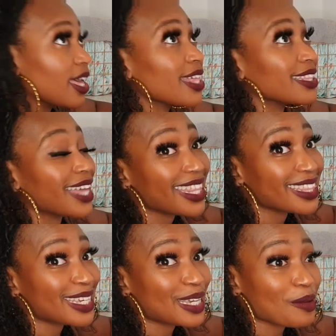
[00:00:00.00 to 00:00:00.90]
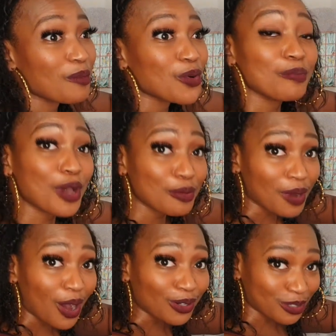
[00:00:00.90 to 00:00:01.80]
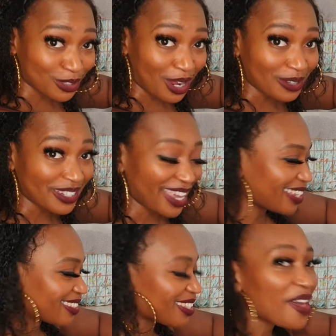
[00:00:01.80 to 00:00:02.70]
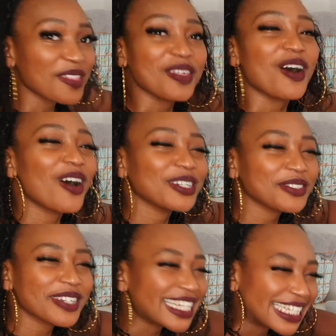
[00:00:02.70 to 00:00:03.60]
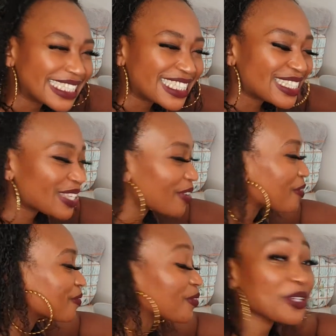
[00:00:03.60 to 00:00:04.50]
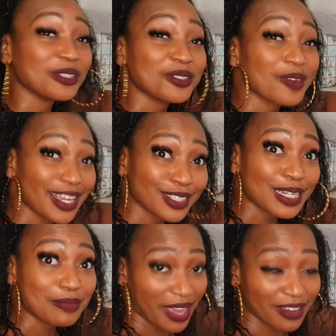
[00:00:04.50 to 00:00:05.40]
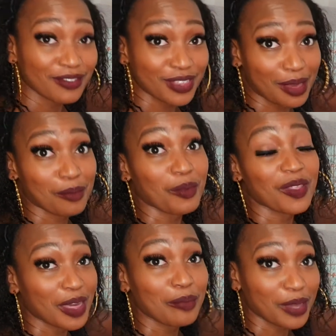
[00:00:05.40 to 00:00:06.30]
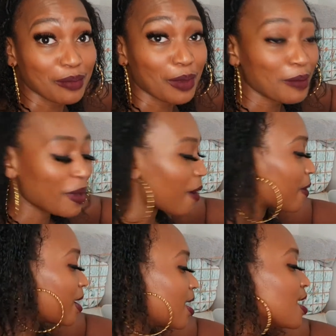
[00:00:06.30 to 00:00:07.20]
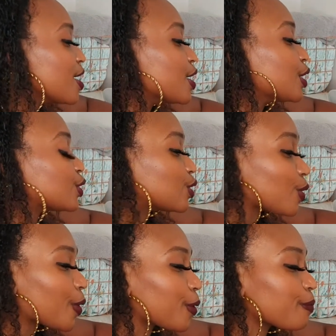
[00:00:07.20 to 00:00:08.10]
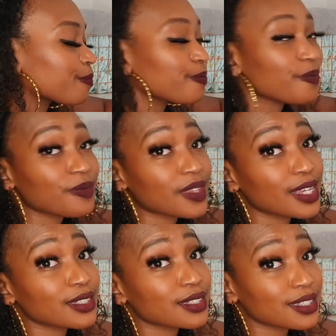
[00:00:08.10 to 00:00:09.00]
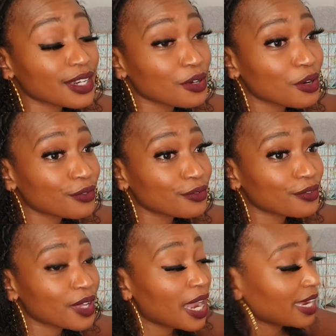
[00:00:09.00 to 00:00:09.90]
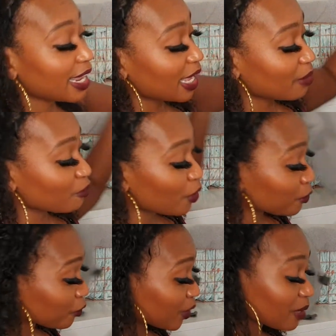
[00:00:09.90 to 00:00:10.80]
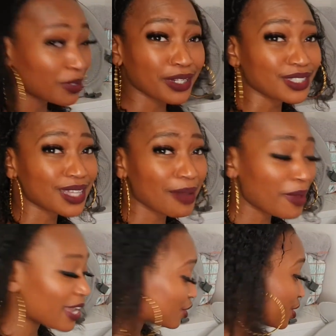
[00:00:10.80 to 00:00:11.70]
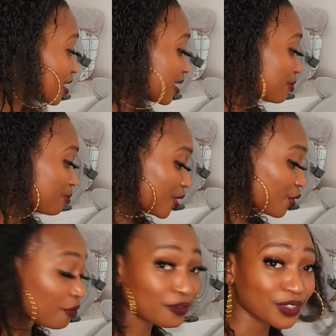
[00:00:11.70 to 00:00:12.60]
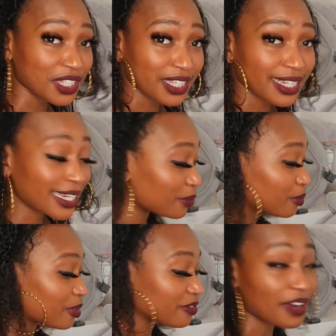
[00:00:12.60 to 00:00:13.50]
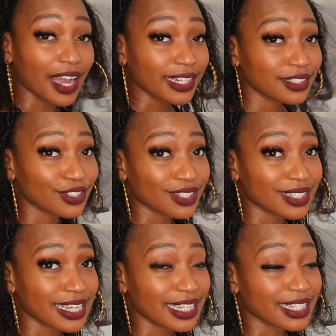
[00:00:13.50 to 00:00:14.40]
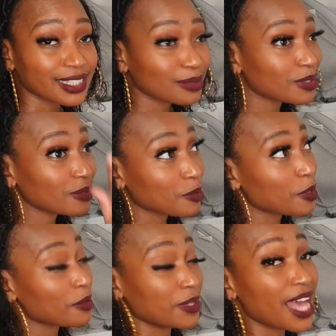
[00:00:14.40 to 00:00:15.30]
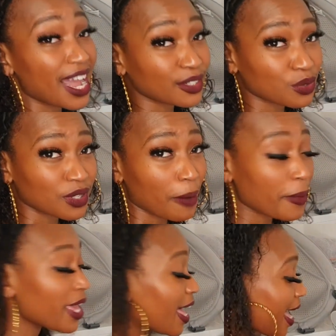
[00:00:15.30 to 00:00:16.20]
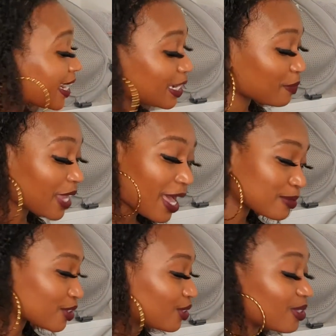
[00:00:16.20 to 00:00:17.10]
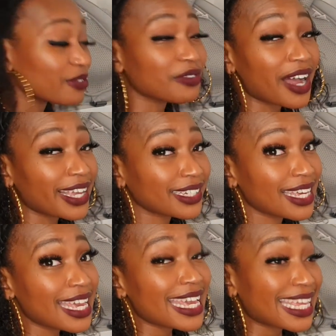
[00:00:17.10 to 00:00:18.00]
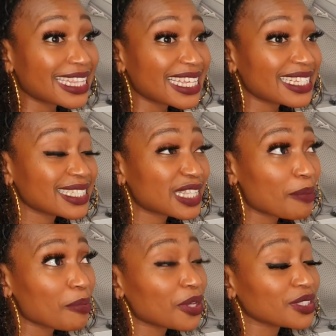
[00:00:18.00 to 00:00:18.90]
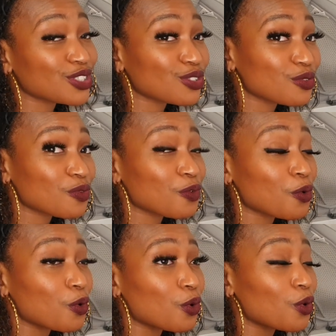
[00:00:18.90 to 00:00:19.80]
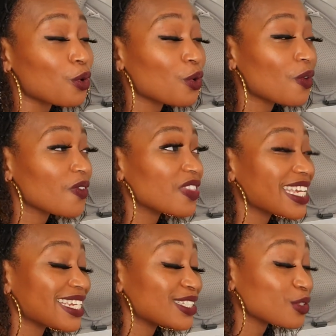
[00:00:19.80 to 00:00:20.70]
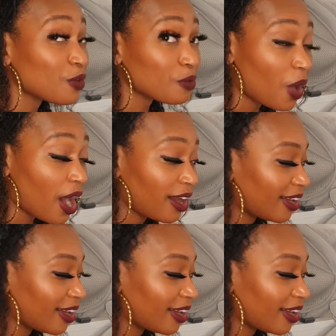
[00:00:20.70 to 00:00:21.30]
that the more mobile your child gets, the harder it is for you to actually bathe them when they're being mobile. So instead of letting him roam free, because I'm actually pretty confident that he would be fine just sitting in there. Sometimes we put him in the actual tub and he'd be absolutely fine in this, but for the ease of moi,